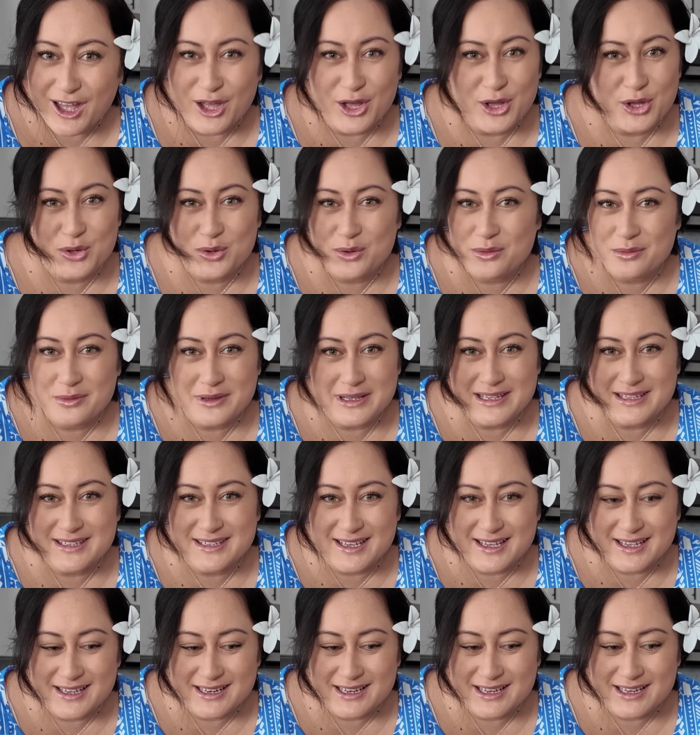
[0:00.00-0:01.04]
who are we
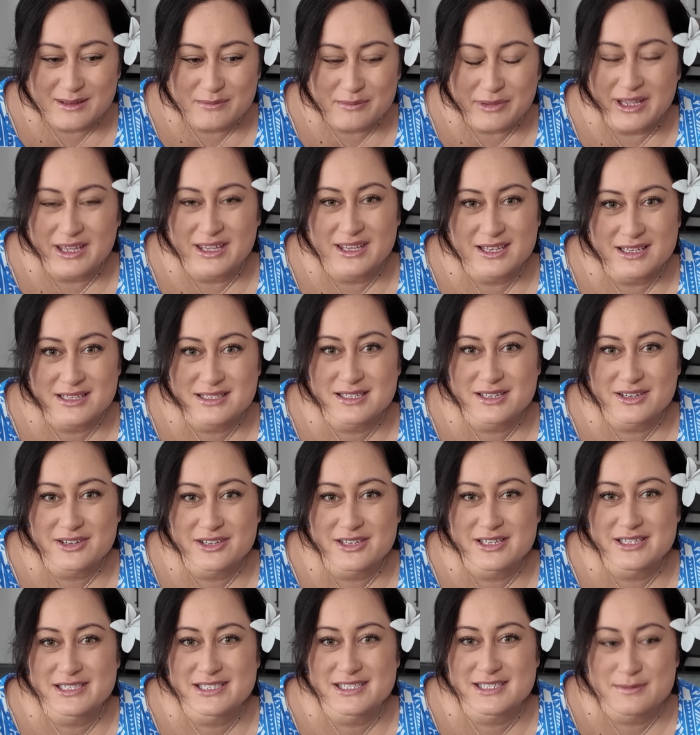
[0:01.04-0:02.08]
kidding? My kids are going
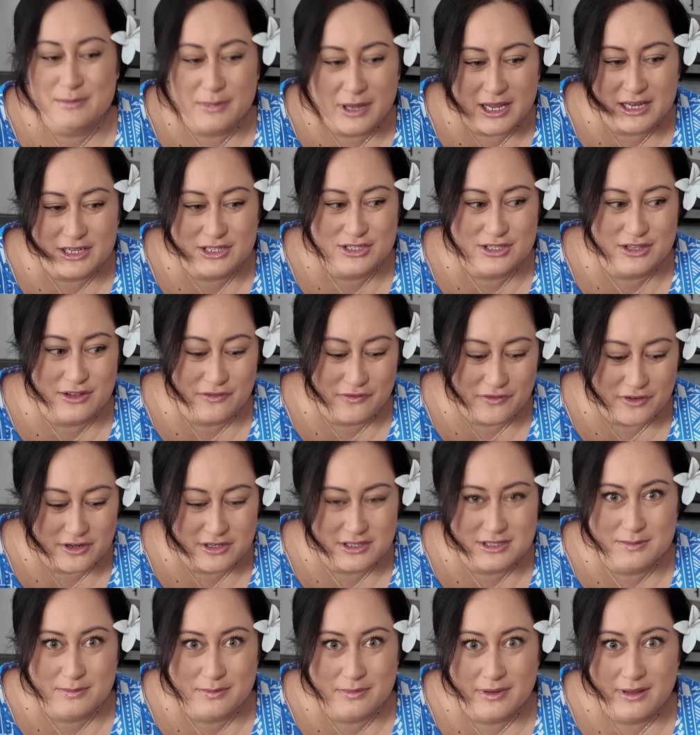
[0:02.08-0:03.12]
to smash the first.